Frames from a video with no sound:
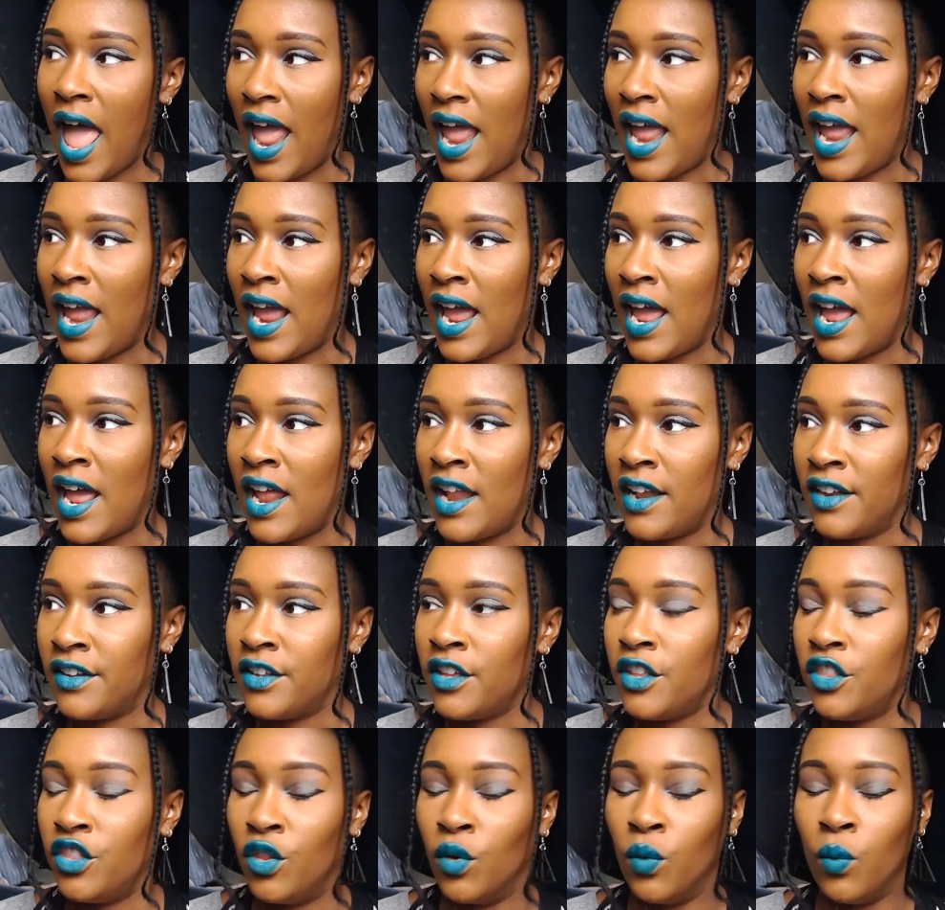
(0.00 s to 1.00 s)

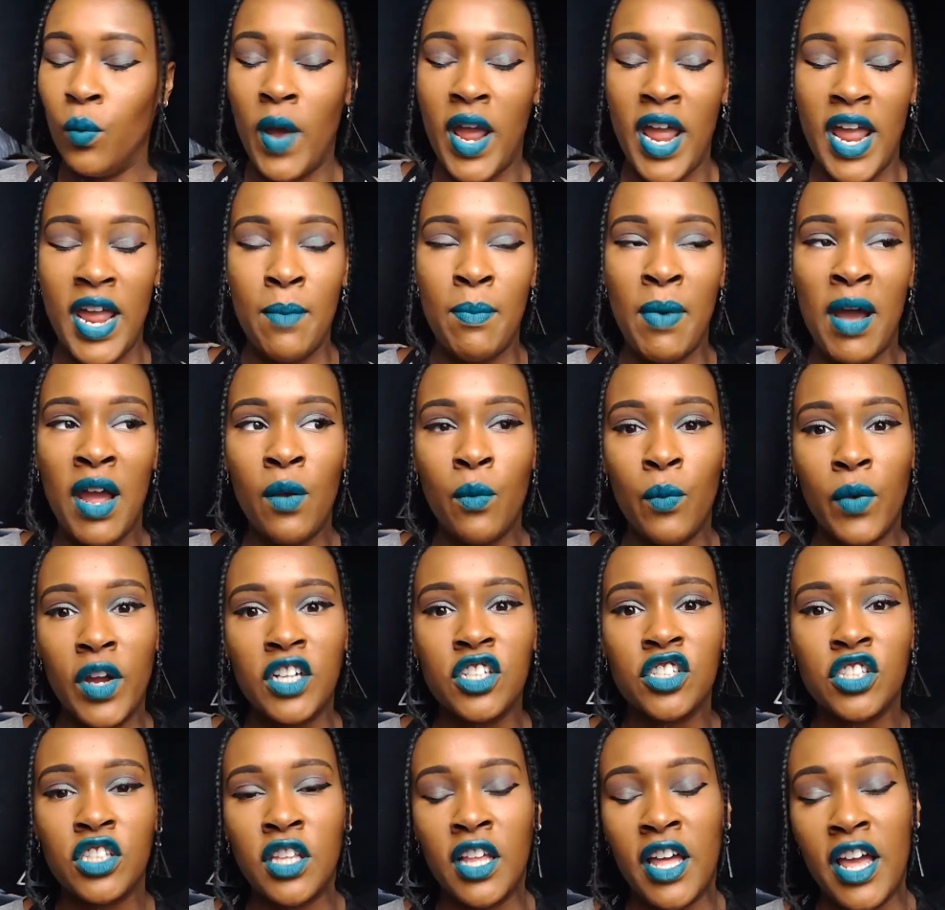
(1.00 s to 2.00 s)
and the way by
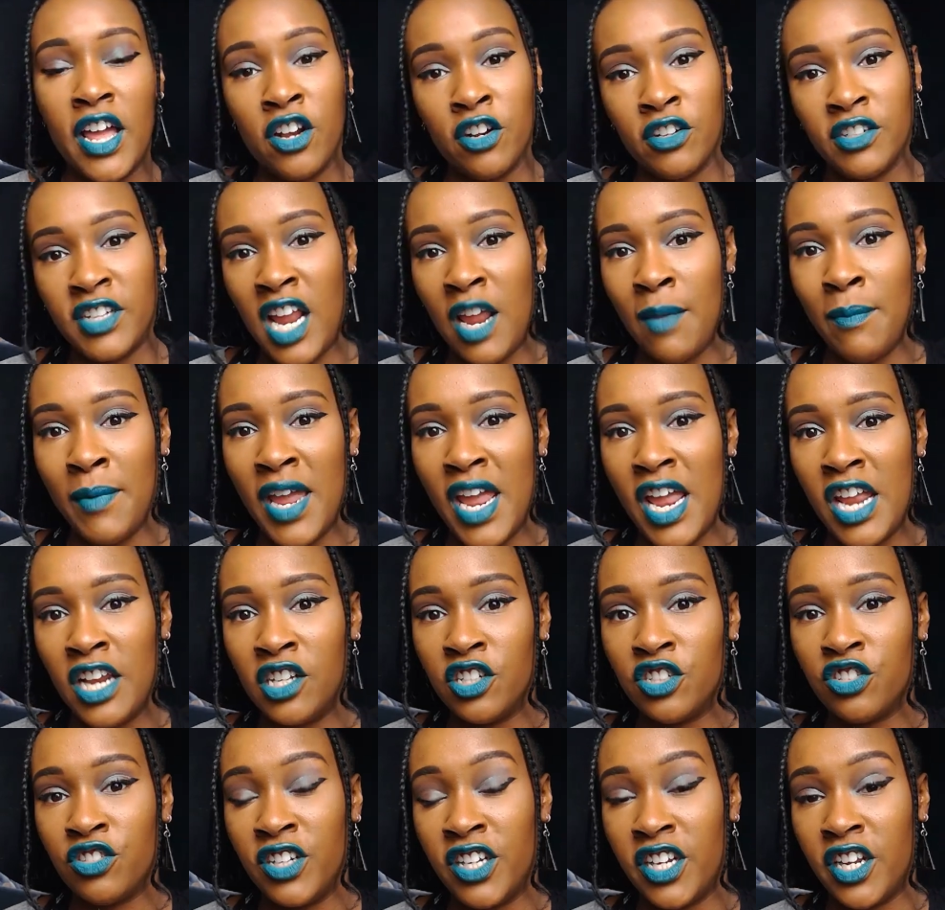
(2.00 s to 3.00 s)
which the entertainment
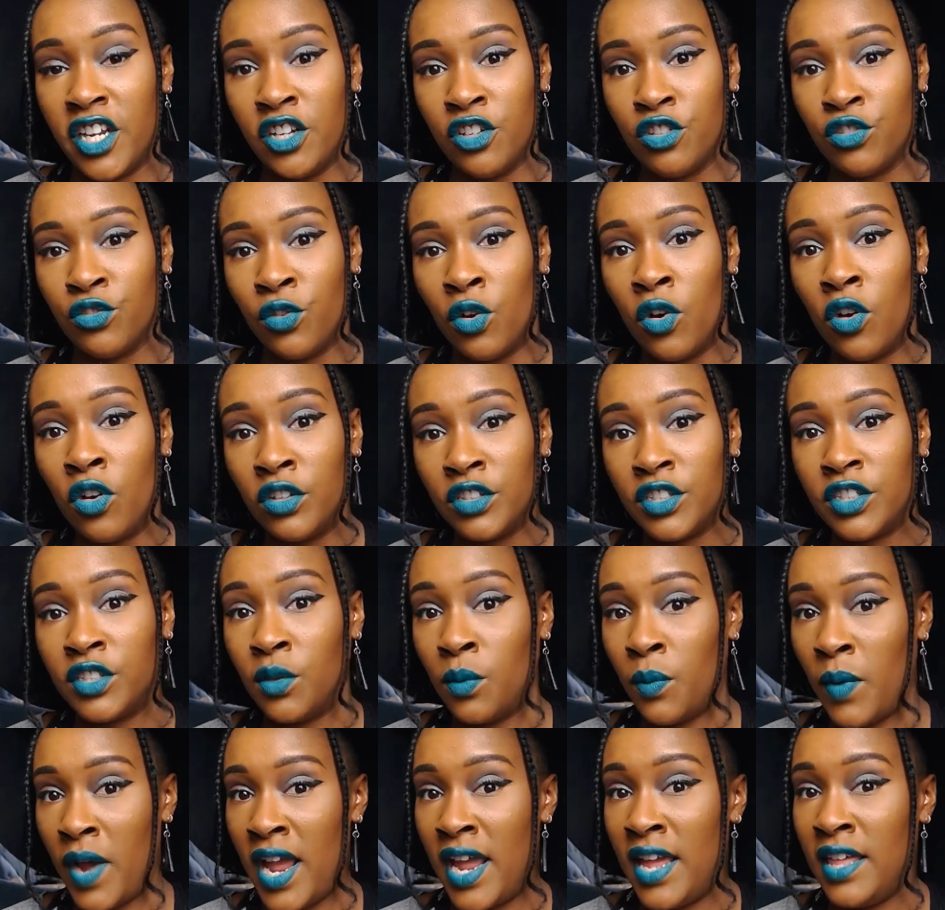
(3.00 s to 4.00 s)
industry controls the
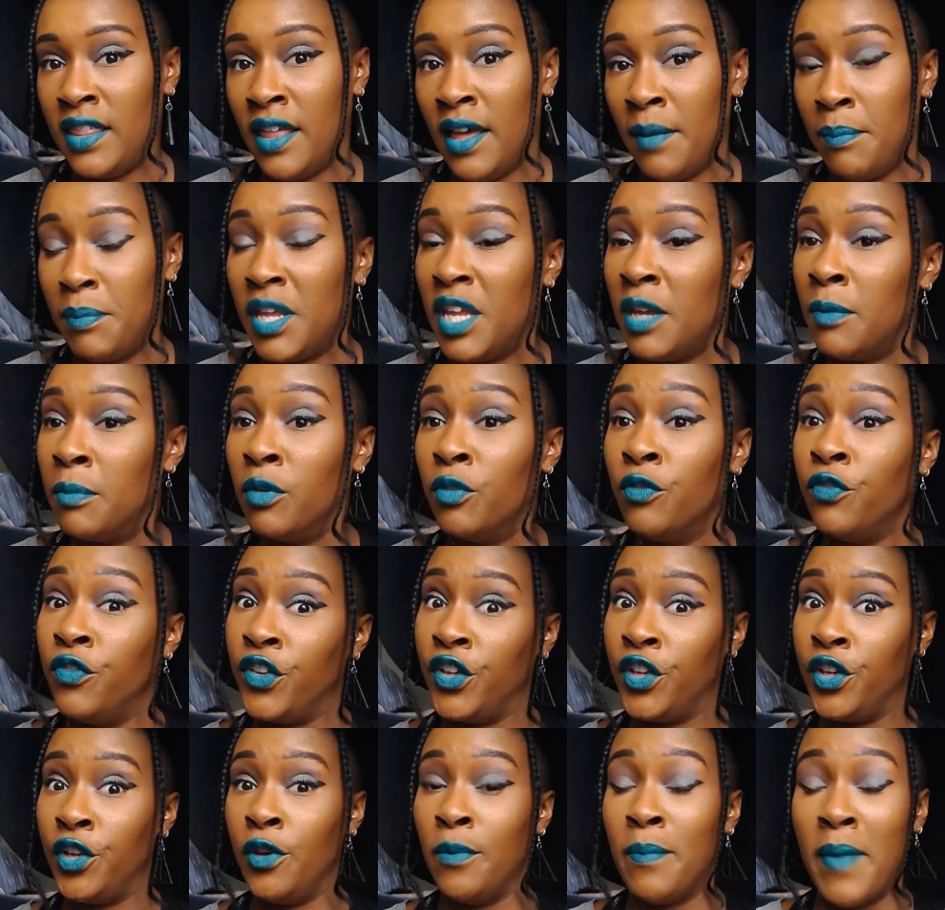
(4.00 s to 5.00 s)
way that people
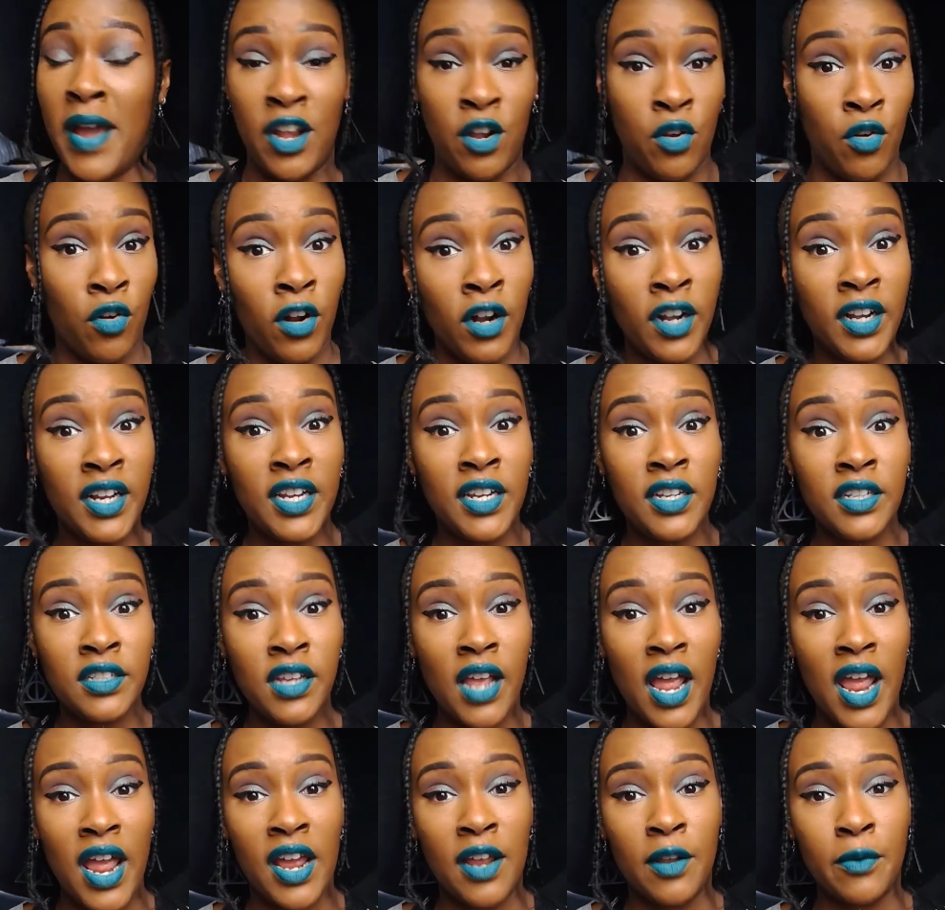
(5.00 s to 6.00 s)
view minorities
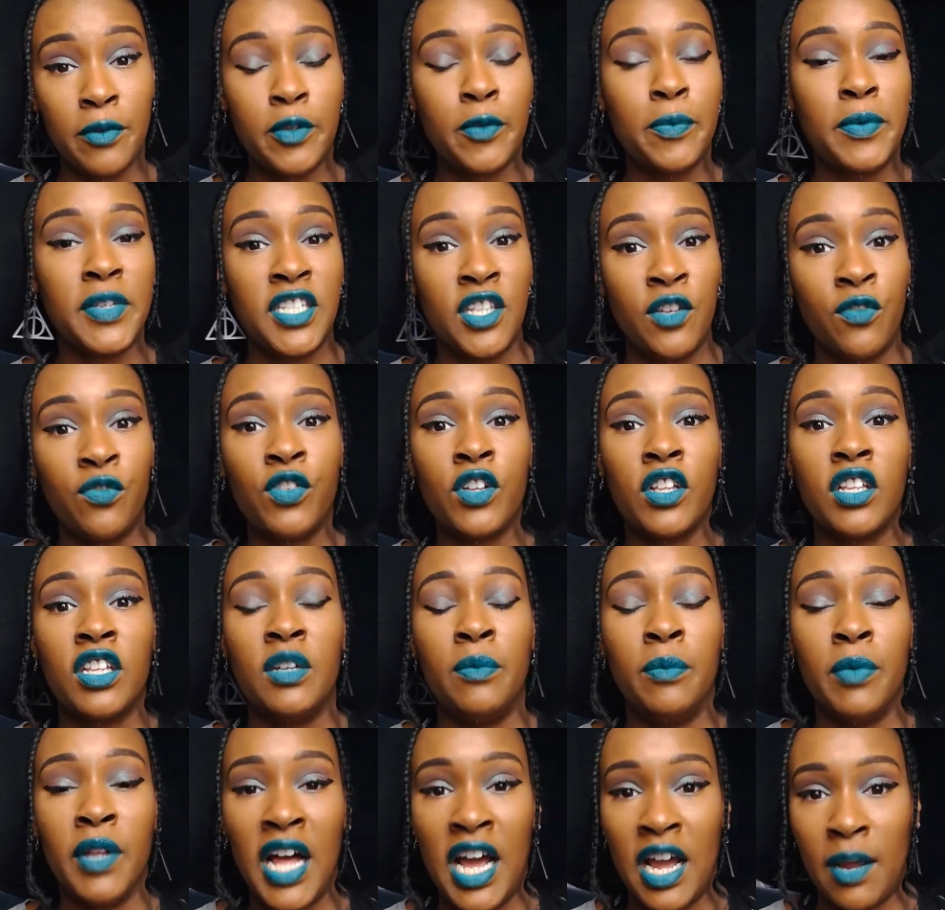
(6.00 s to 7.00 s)
and
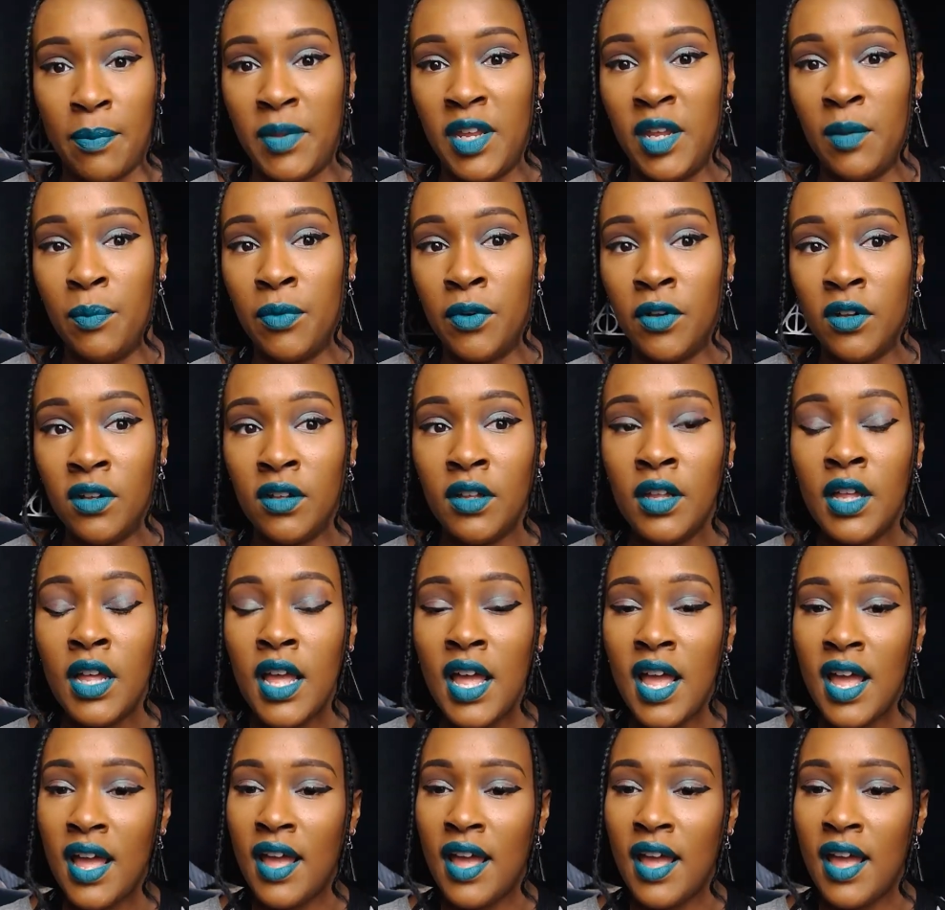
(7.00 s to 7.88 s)
specifically Black people,